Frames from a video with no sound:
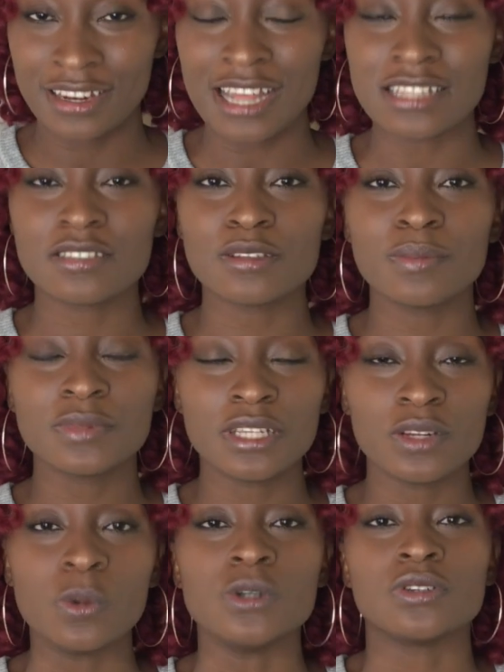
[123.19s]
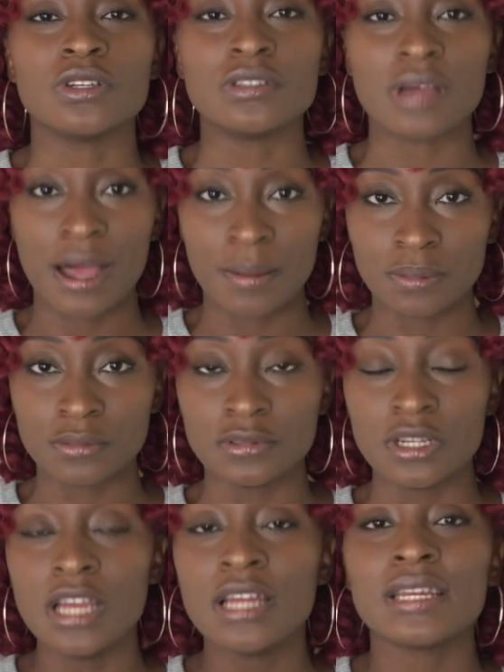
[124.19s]
that something was going to happen,
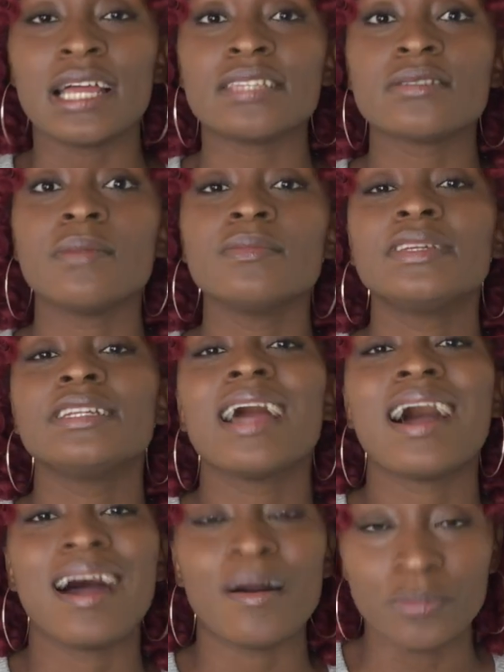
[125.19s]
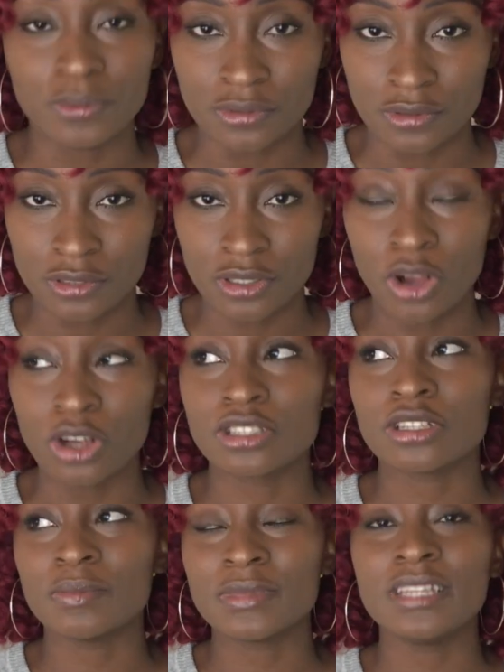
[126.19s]
that something happened or
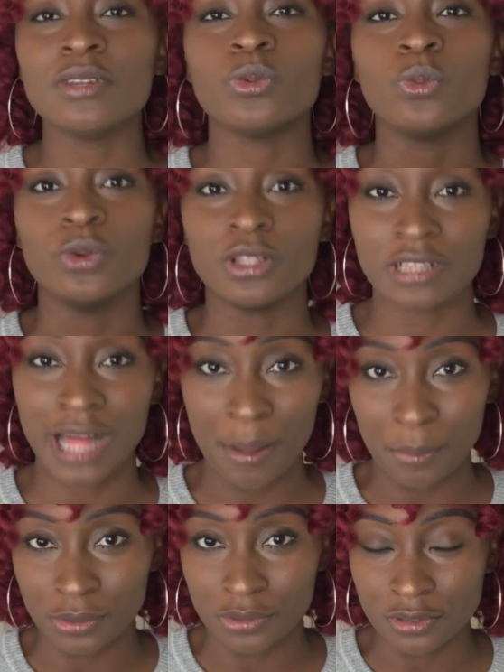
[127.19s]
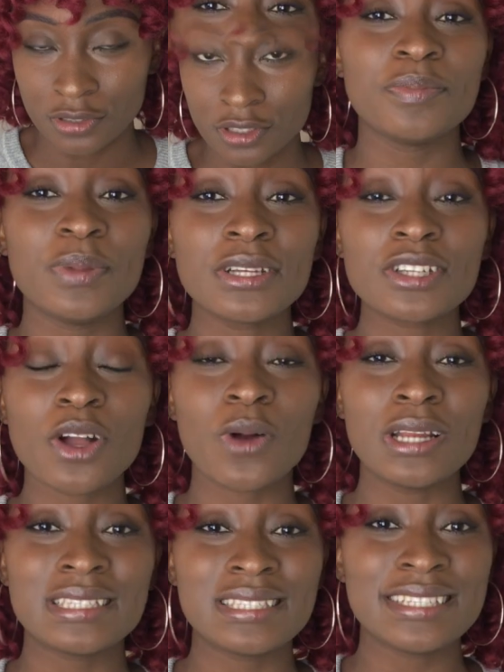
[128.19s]
something will happen. The picture
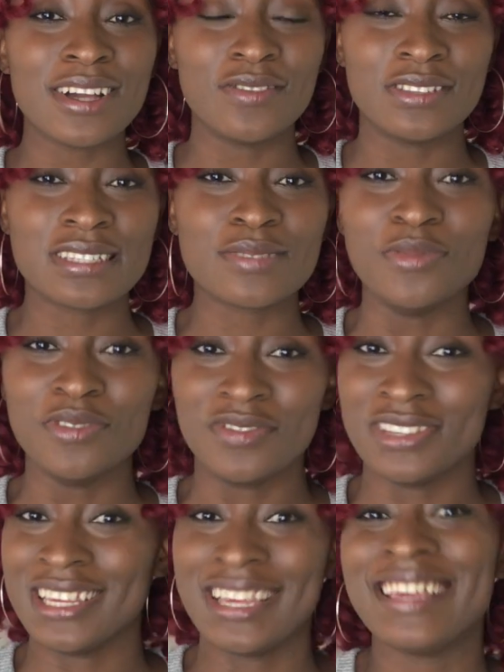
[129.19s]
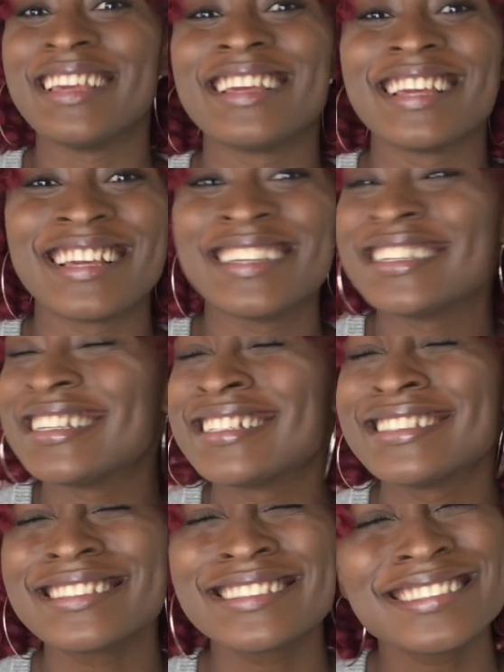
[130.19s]
quality of this movie,
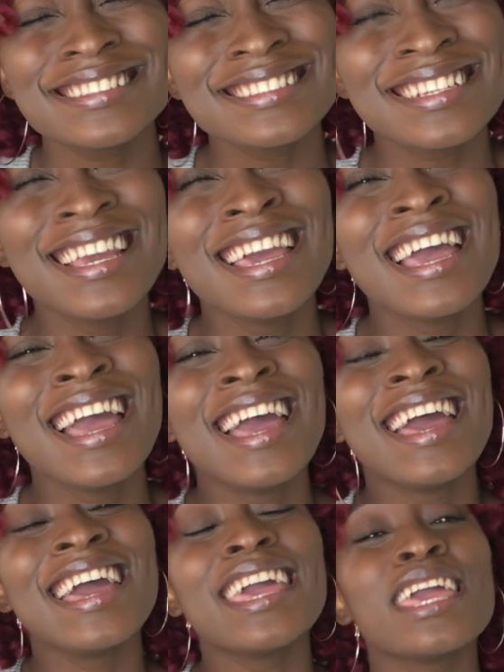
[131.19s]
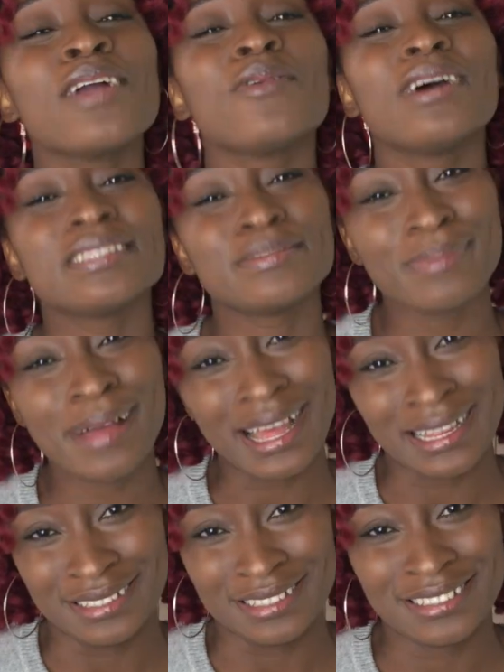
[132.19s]
it was
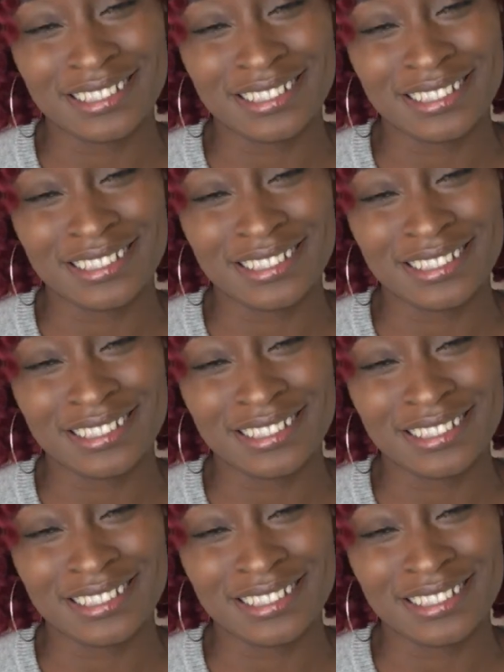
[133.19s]
bad.